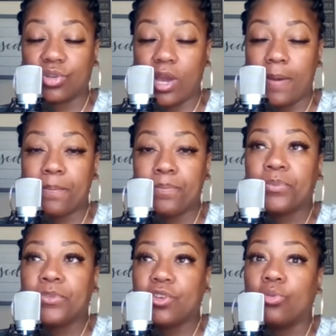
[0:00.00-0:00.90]
Okay.
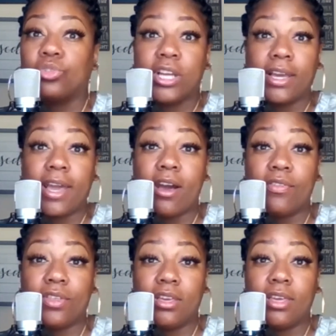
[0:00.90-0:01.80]
So check out
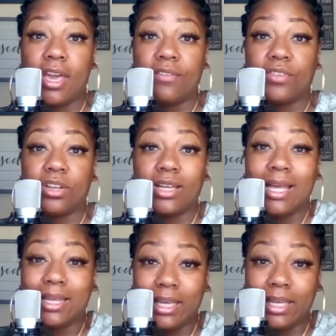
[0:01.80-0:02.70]
the Canva
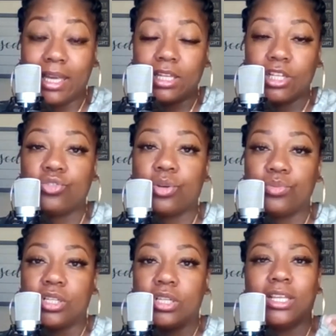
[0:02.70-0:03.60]
link in the
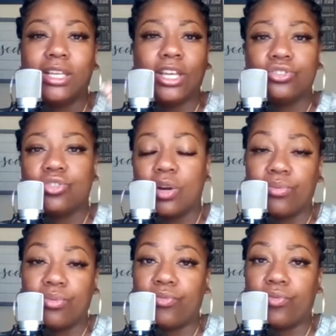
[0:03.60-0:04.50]
description. Get started
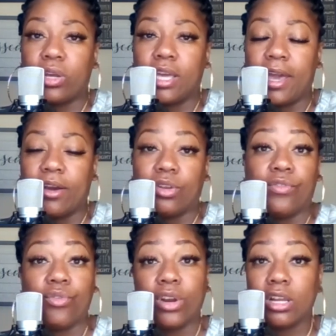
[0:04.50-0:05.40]
with your free account. If
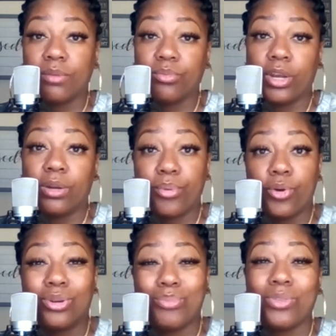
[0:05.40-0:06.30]
you're ready to upgrade to
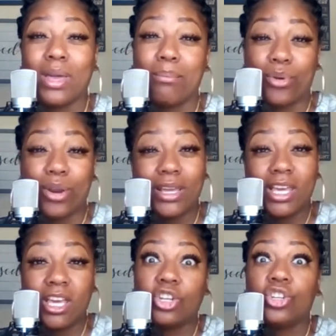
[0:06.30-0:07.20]
Pro to build that brand
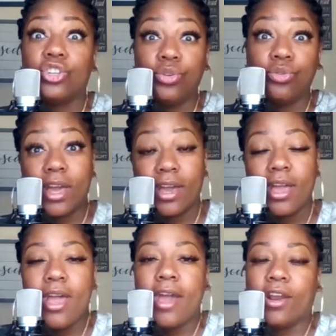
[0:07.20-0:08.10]
kit, do that.
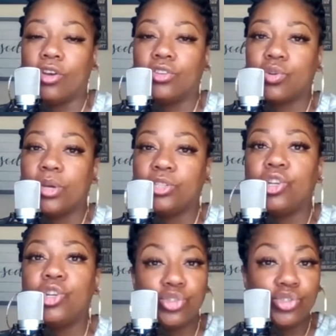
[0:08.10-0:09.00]
And also make
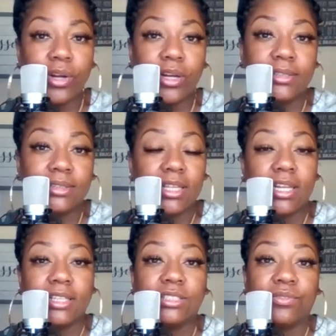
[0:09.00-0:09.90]
sure you join us in the
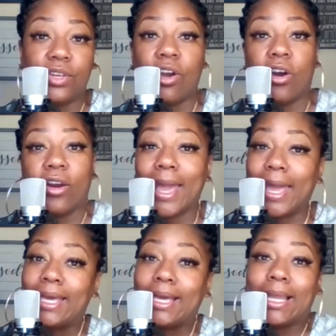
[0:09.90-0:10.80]
next
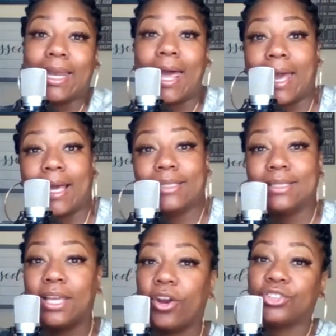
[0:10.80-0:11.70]
VRA class.
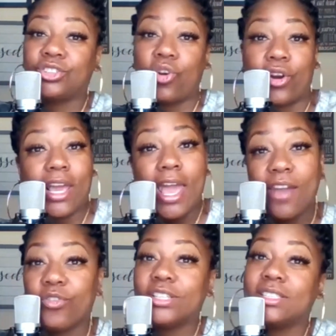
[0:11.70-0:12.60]
They are starting
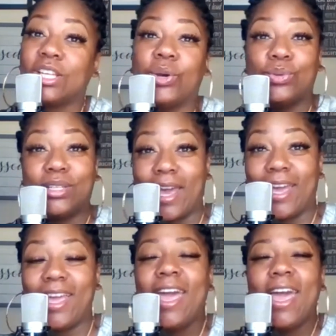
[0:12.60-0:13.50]
every single
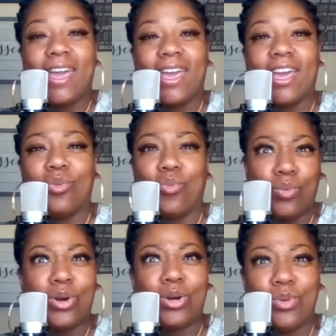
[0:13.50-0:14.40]
day. And we
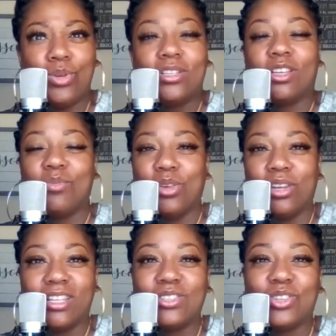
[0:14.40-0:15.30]
welcome you to the
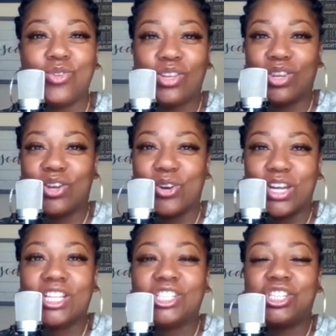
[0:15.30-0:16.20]
community so you can
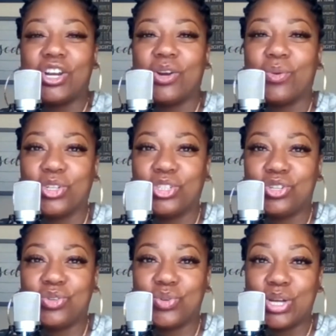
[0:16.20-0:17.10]
learn, share what you're
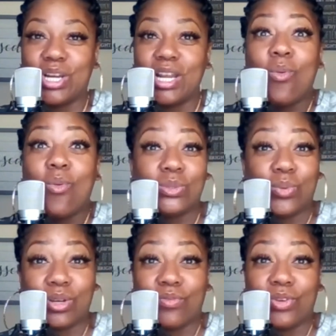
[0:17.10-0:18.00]
doing, what's
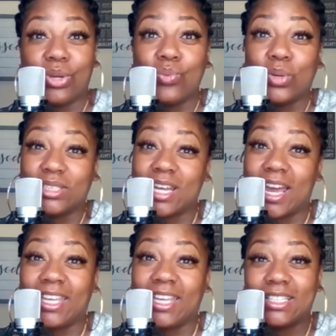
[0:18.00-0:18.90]
working for you, what's not,
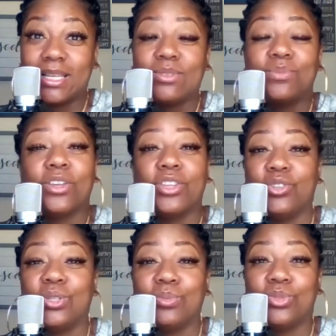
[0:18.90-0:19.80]
and get tips from other
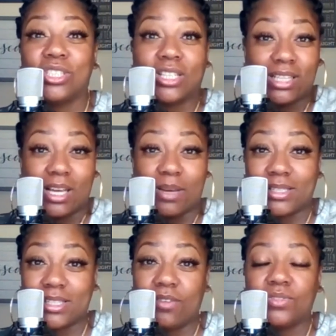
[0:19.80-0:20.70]
YouTubers just like
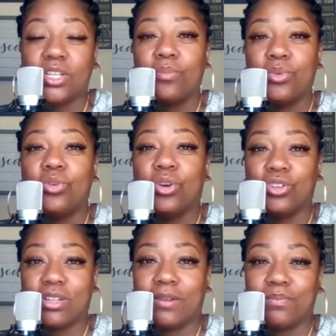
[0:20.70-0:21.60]
myself to help you grow your
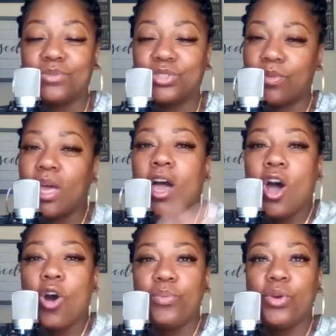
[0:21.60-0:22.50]
channel. So
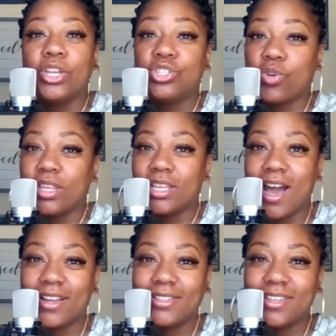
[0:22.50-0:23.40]
hope you enjoyed the
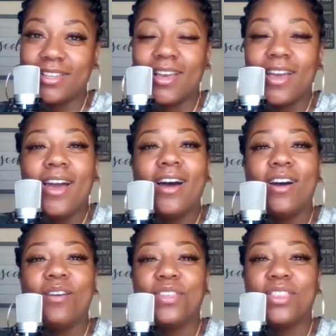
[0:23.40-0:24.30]
content
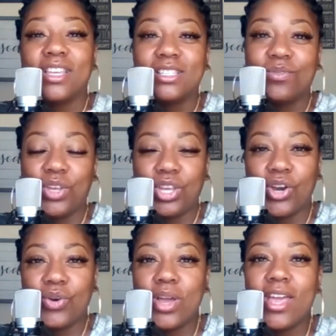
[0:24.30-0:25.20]
of this
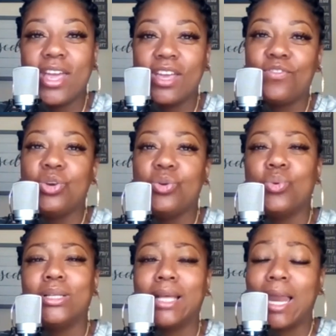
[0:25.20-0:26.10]
video. If you
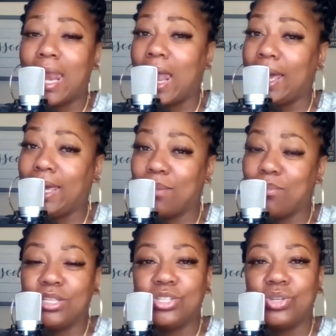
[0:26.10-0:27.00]
would like
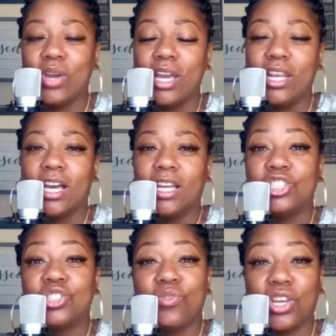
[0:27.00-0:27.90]
me to do any
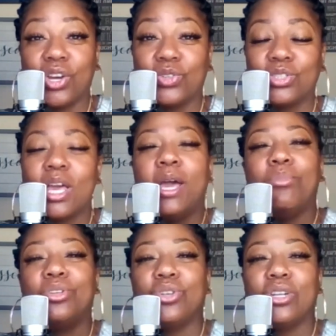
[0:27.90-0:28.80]
additional videos,
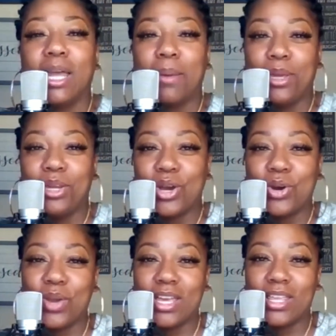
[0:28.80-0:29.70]
be sure to let me
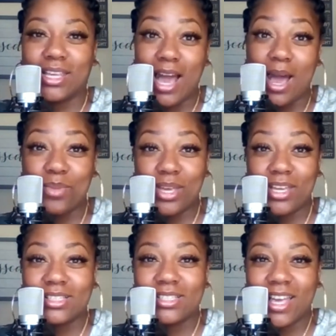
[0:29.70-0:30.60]
know in the
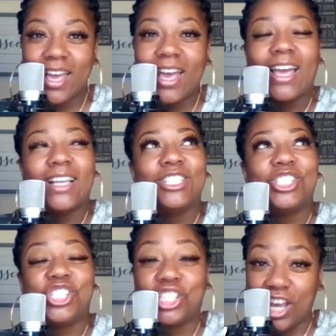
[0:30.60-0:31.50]
comments.
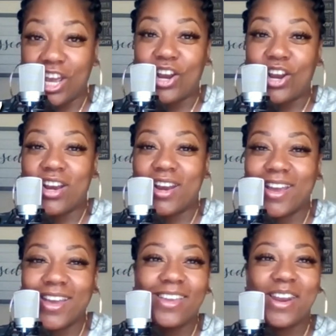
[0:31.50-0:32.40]
Share,
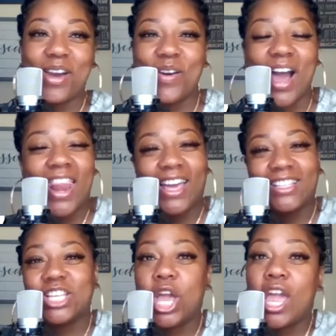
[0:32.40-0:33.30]
I like
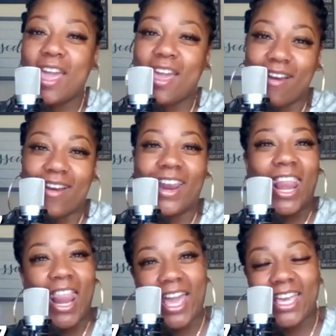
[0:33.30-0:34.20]
to hear,
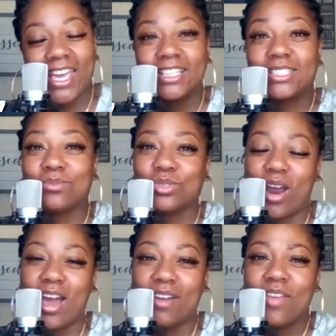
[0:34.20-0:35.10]
like it,
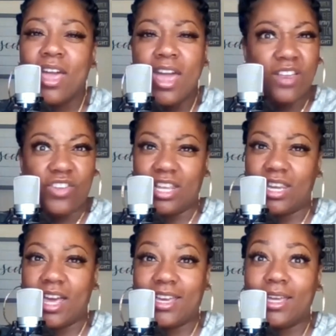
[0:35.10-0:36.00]
subscribe. And if you didn't
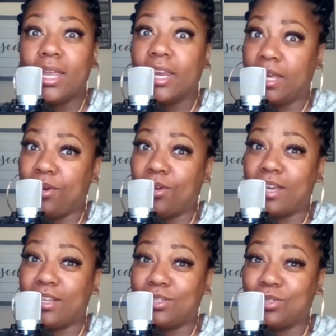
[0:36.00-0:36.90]
like it, let me know
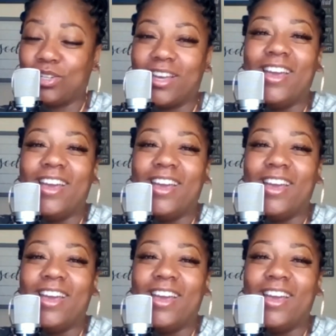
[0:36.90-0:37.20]
that too.